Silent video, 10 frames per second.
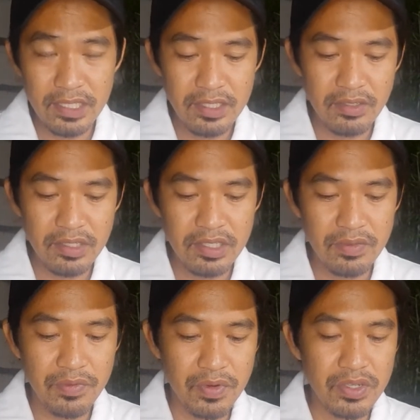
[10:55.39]
So this
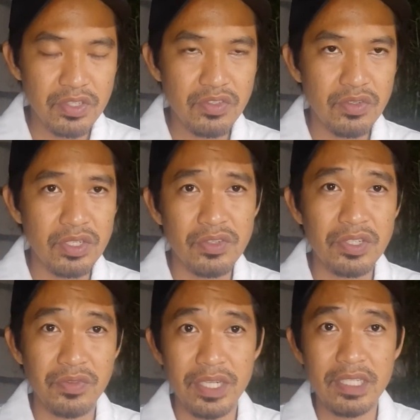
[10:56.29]
refers to
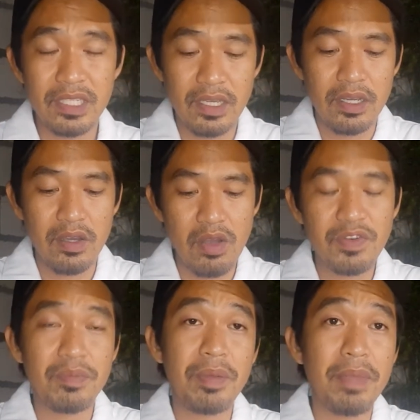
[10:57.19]
interest rates
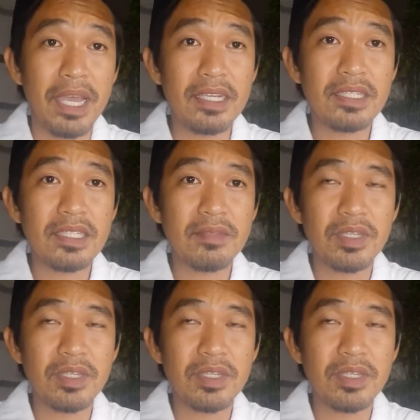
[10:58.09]
offered by banks,